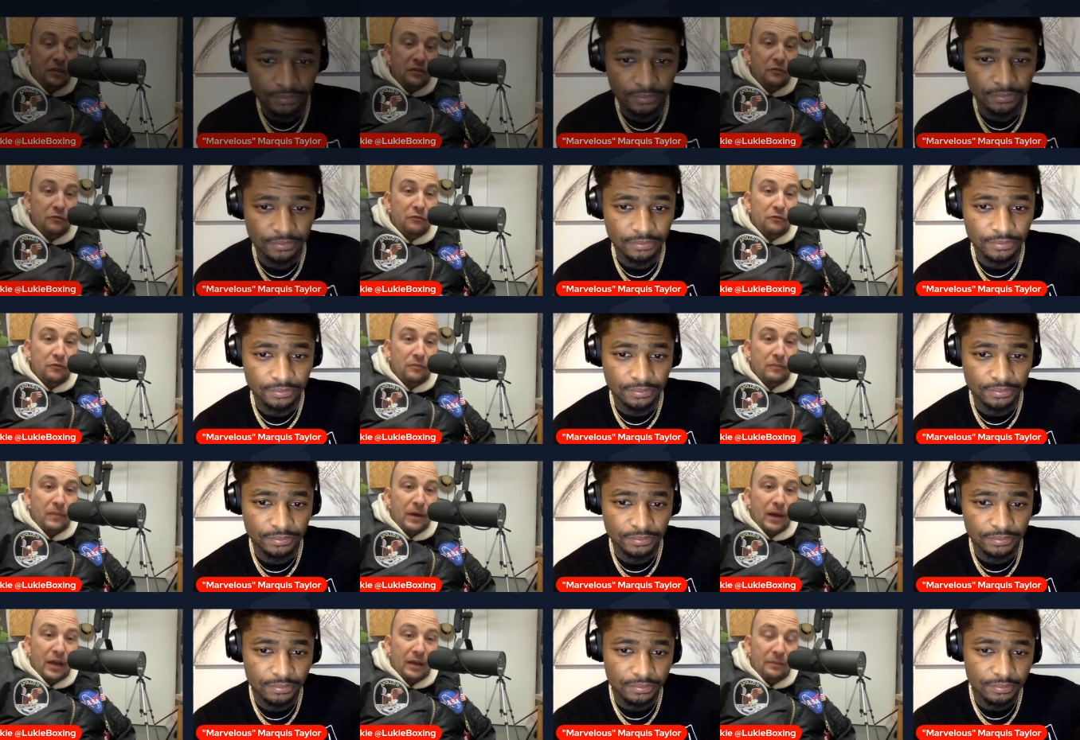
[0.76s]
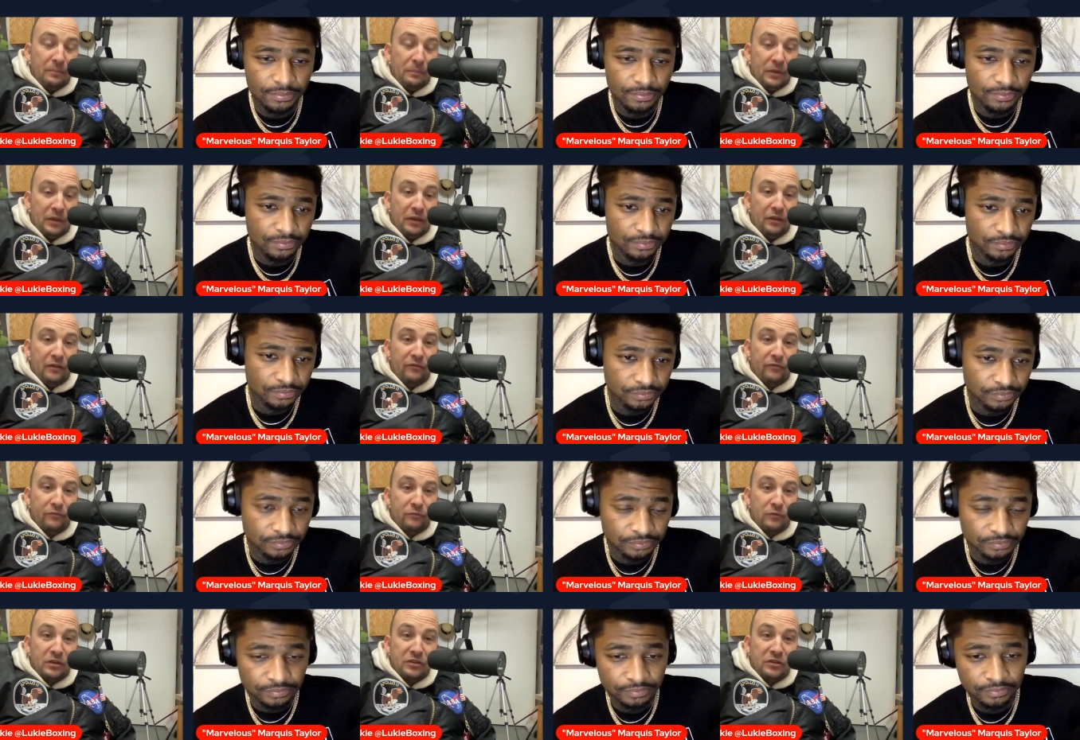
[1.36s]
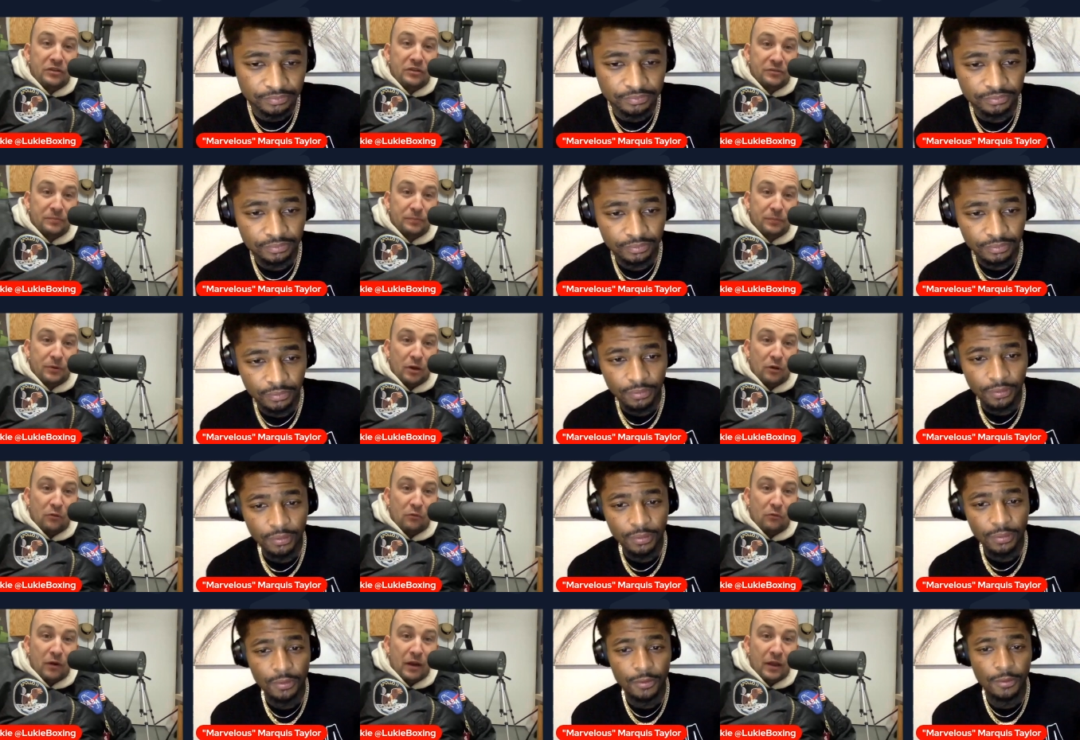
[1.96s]
Speaker 1: you remind me of Regis
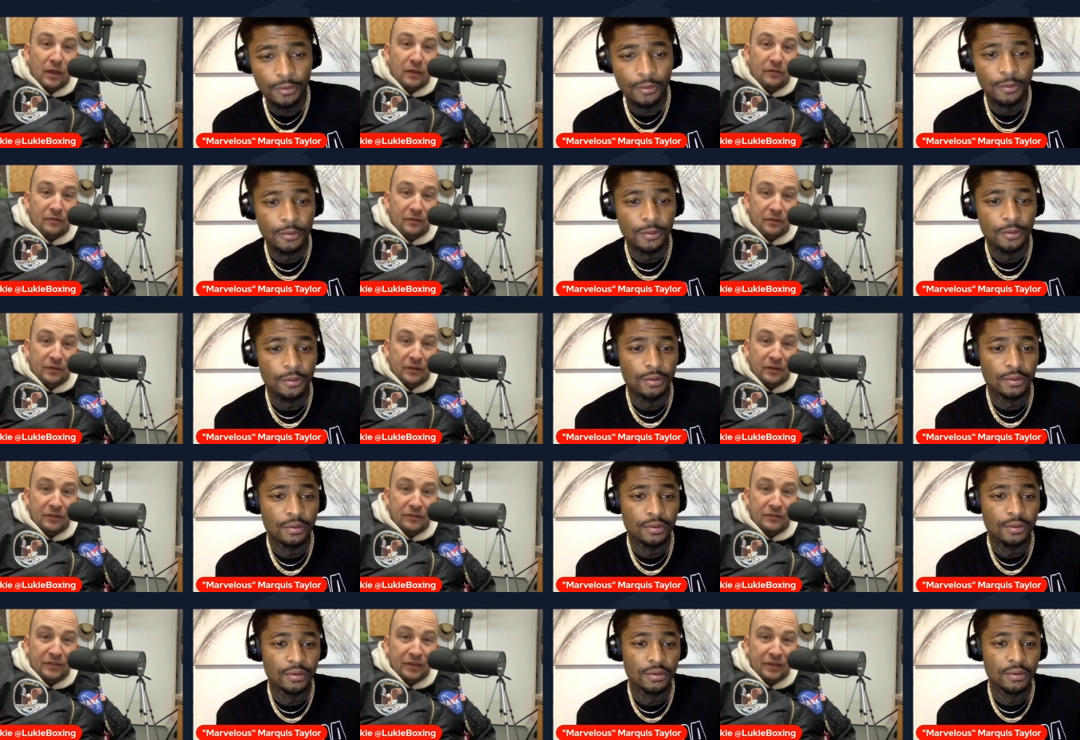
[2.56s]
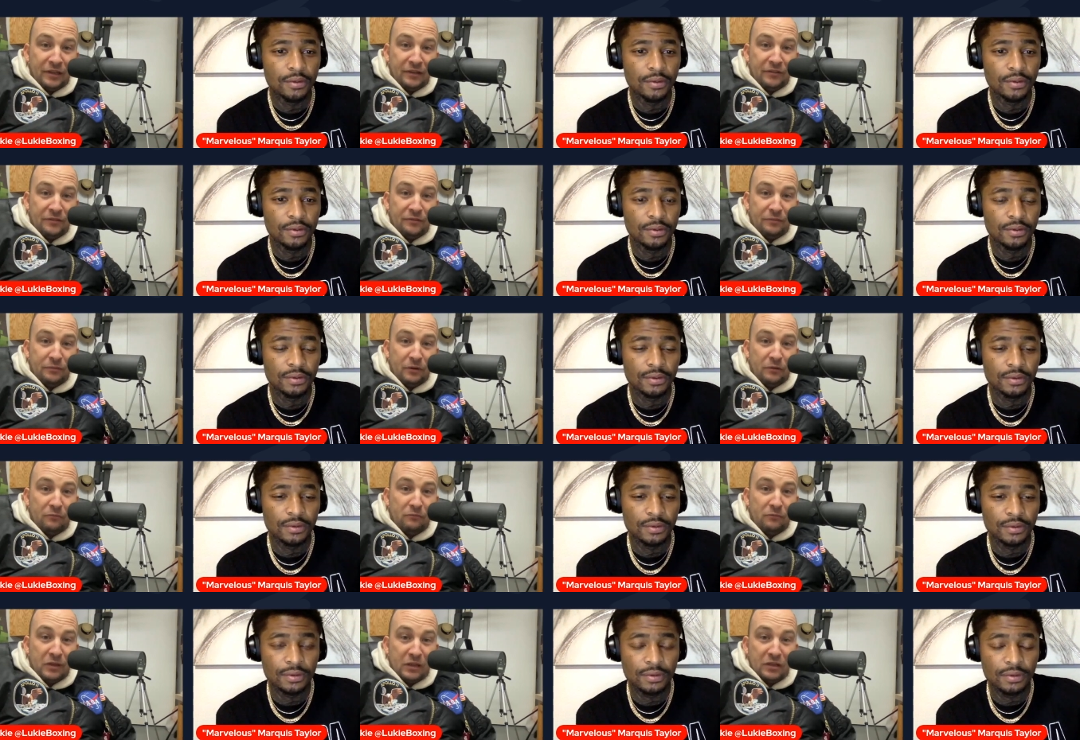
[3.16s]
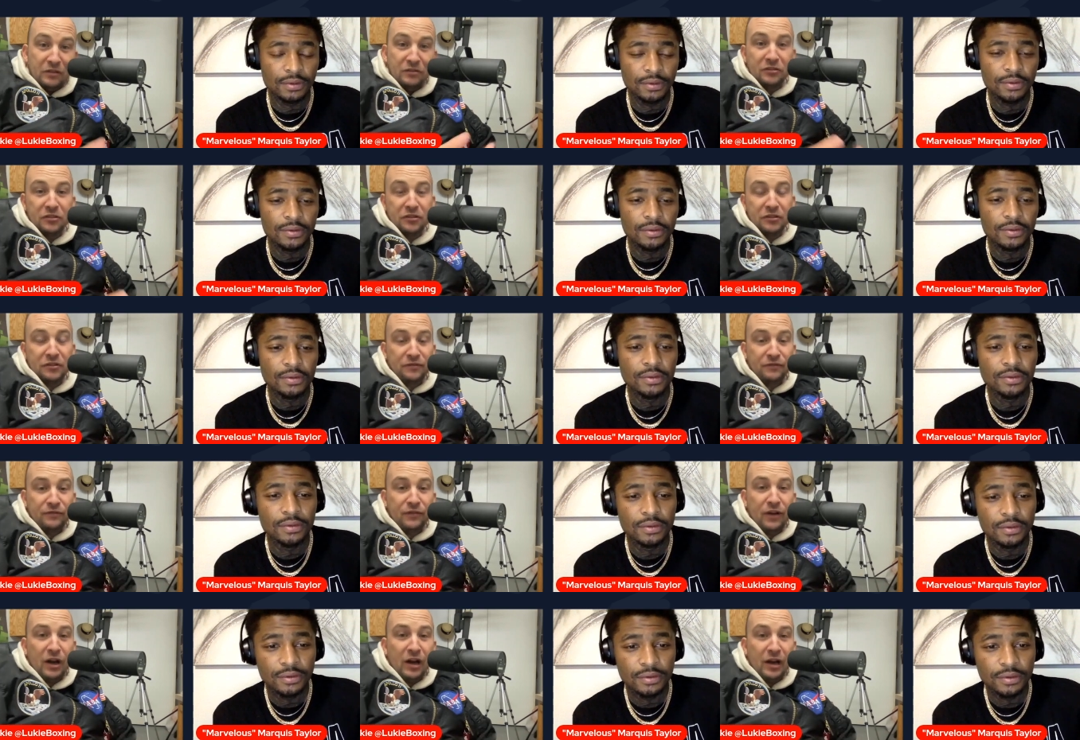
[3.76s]
Prograis in a sense, where
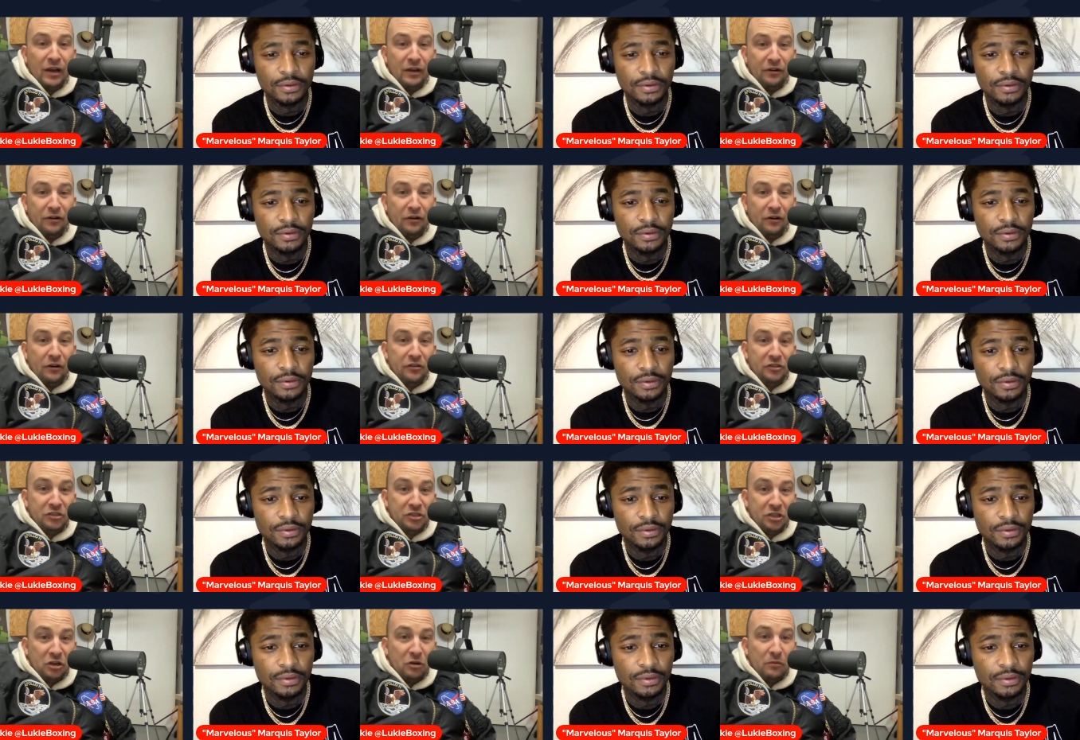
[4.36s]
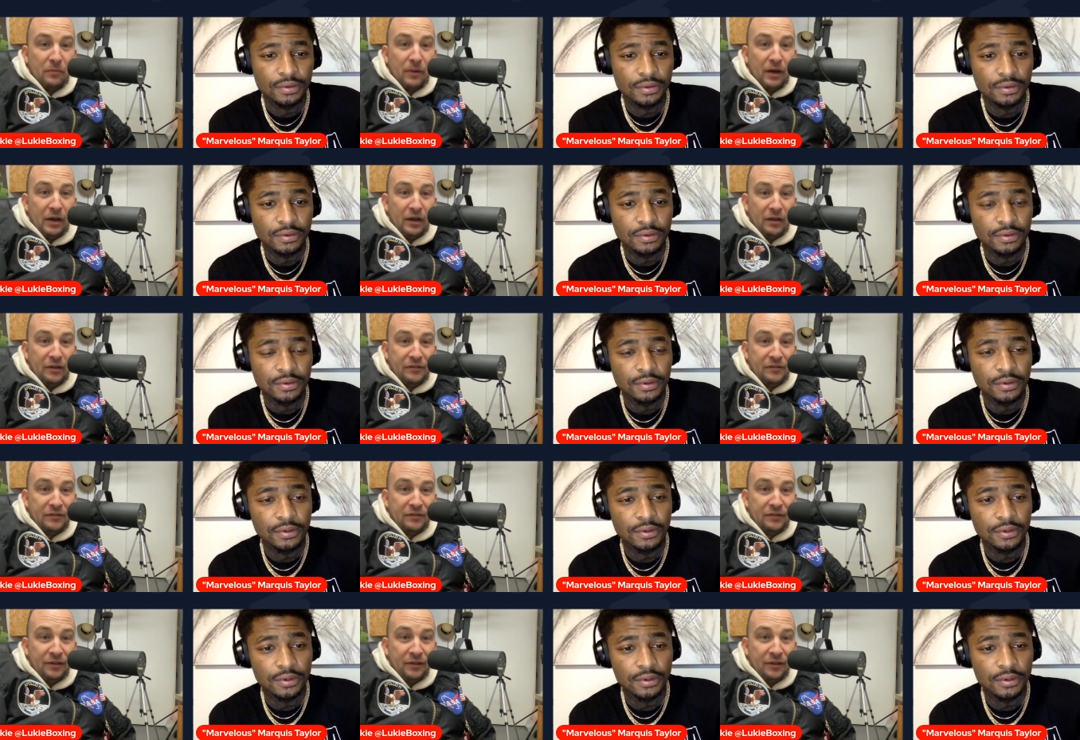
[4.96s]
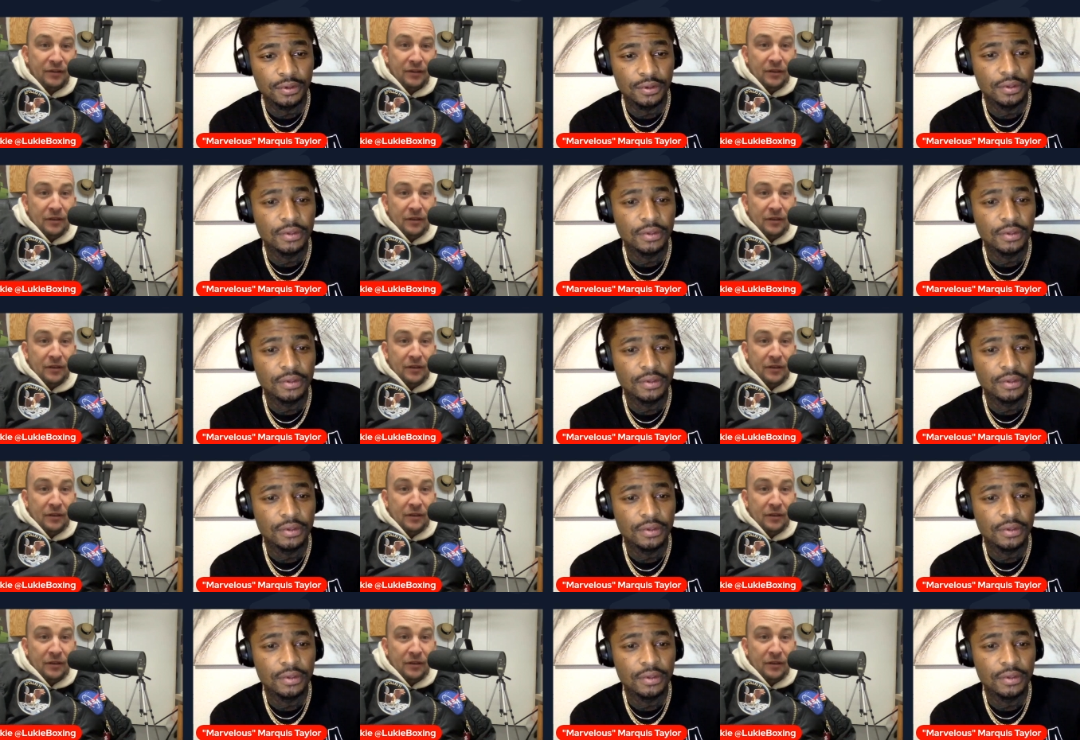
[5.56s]
Regis fought on ShoBox,